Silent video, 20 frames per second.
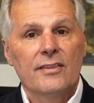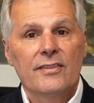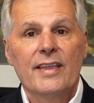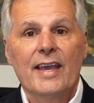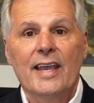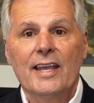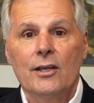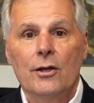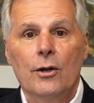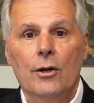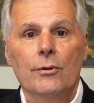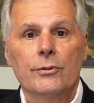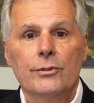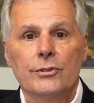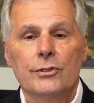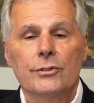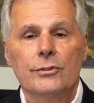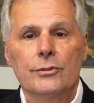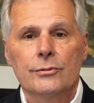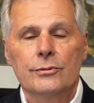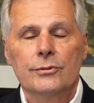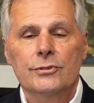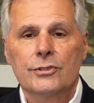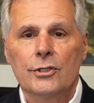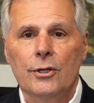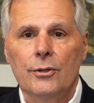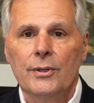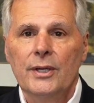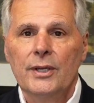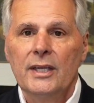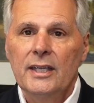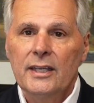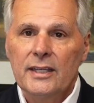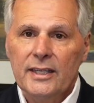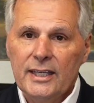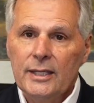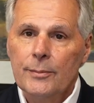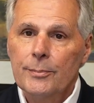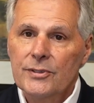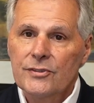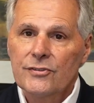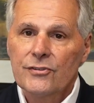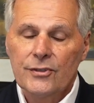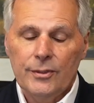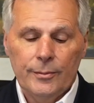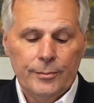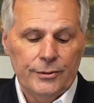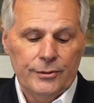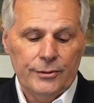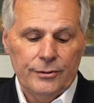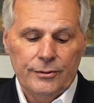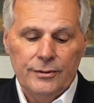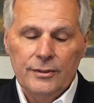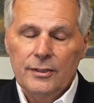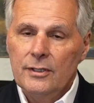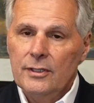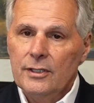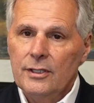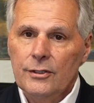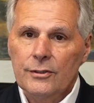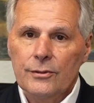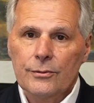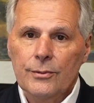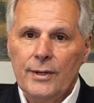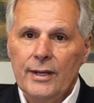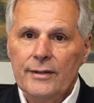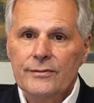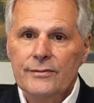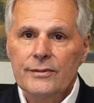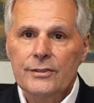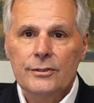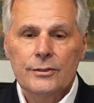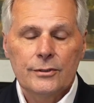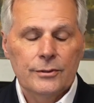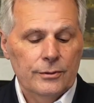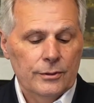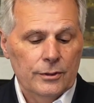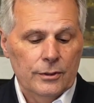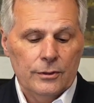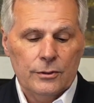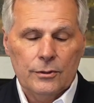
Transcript: they owe you. So keep it simple, either revenue,